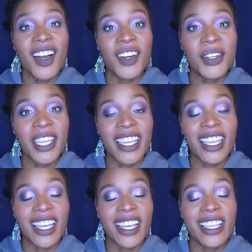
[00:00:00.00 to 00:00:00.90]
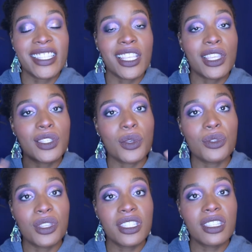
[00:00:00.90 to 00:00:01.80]
Okay guys, so
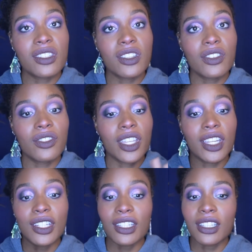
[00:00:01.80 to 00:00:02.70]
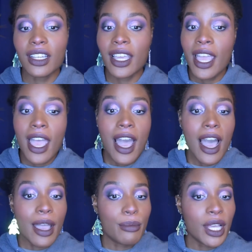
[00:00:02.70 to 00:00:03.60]
this is the finished look.
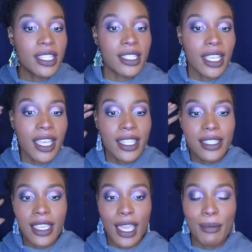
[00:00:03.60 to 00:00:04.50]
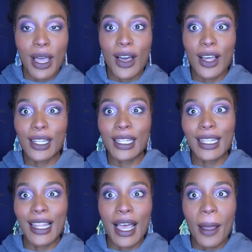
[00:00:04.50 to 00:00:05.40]
I must say this came out a
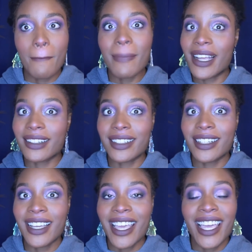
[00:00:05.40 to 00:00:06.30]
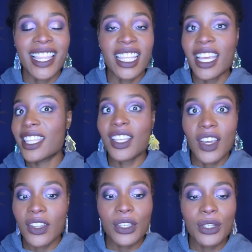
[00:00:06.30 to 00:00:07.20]
lot better than I
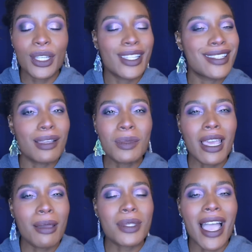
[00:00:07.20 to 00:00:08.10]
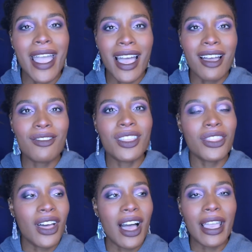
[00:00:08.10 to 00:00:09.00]
thought it could. Sometimes I have the
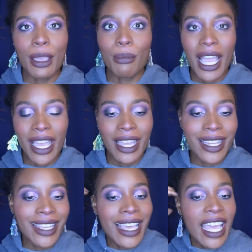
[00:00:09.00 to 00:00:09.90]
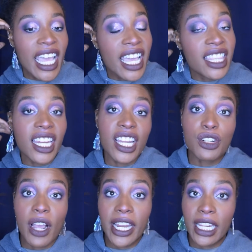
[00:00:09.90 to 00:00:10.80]
thought in my head and then I
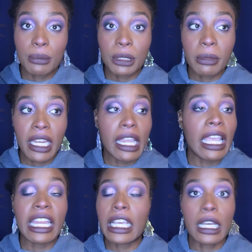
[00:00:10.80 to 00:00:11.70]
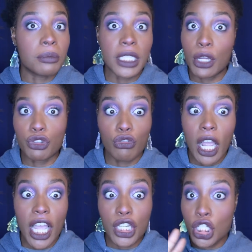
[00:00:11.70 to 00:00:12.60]
try and implement it and it comes out
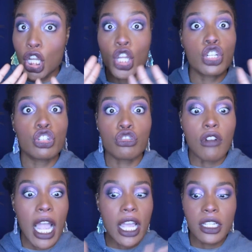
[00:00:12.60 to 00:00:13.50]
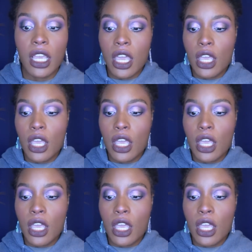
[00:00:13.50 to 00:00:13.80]
trash.